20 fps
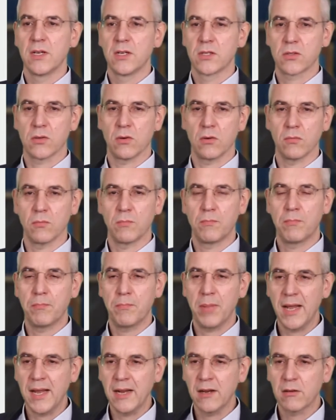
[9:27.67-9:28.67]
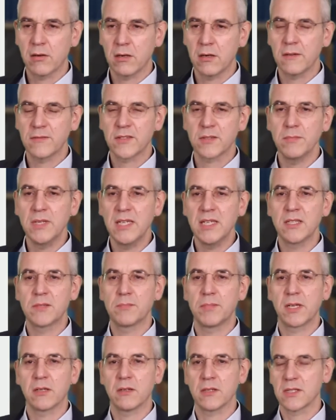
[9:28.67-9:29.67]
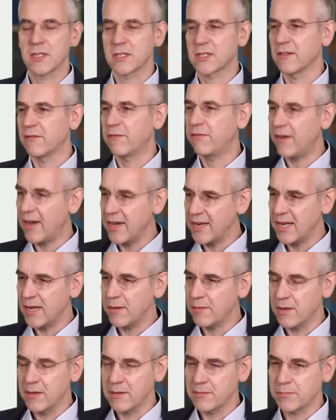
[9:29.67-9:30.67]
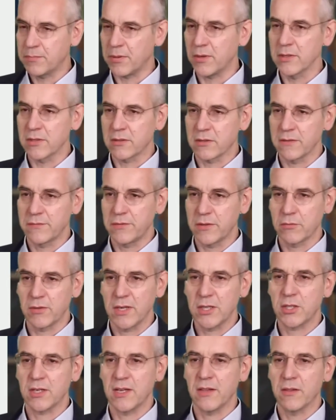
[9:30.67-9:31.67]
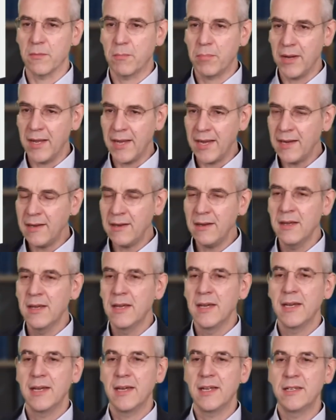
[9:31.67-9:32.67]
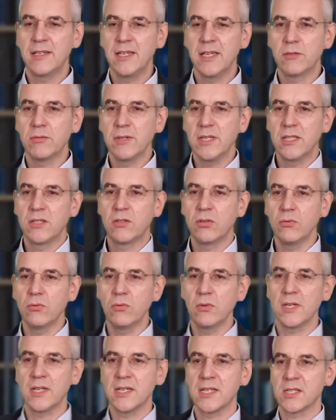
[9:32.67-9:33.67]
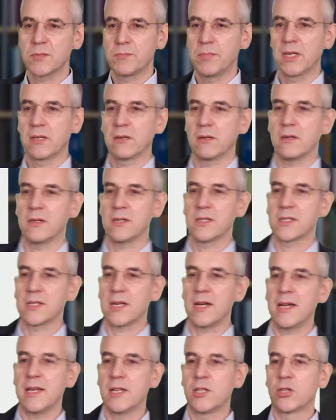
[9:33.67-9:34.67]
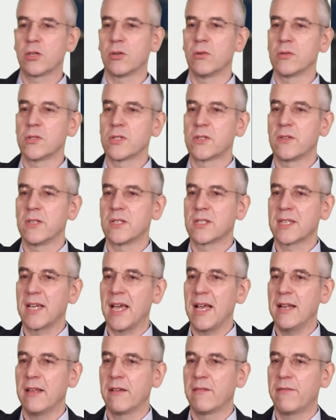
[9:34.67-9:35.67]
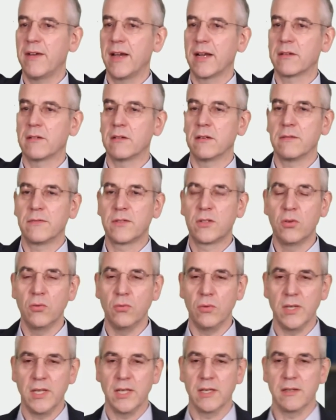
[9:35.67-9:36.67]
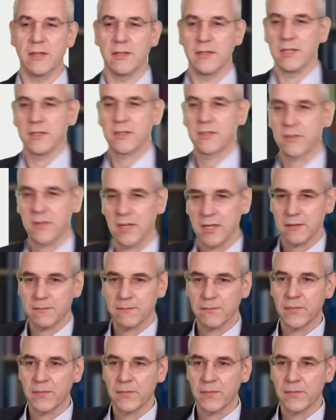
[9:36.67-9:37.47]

So plane curves means because it's a finite uh, point configuration in the plane, and degree 2 is because I chose the scaling factor of 2 here in this thing.